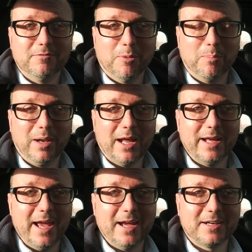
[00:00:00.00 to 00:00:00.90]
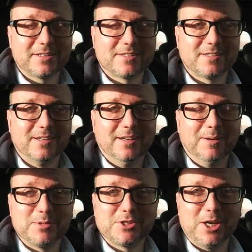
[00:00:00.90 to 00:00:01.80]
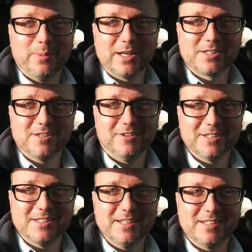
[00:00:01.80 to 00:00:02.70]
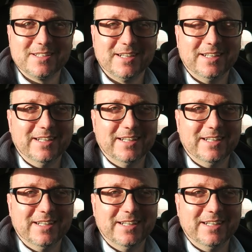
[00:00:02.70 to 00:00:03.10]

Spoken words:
from Planet X. I'm so excited.